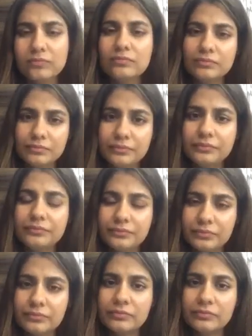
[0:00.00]

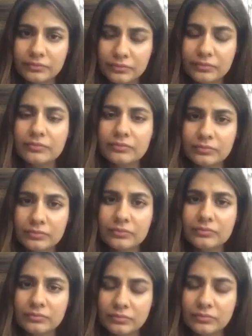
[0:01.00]

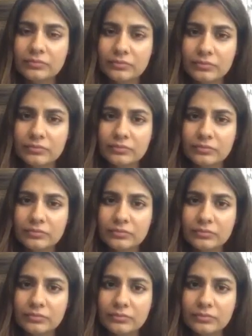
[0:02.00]

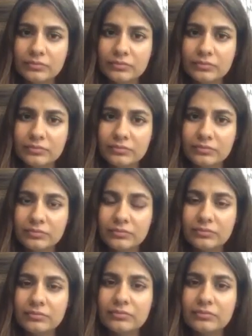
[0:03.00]

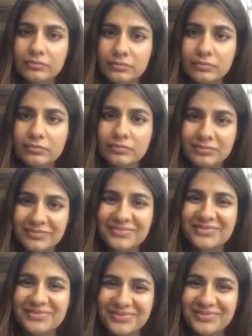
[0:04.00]

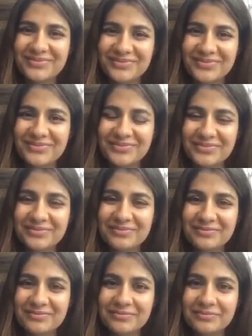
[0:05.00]

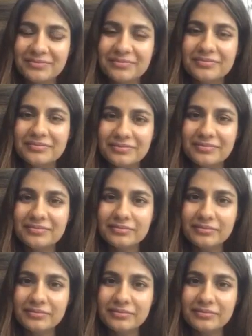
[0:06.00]
No words are spoken by the person on screen.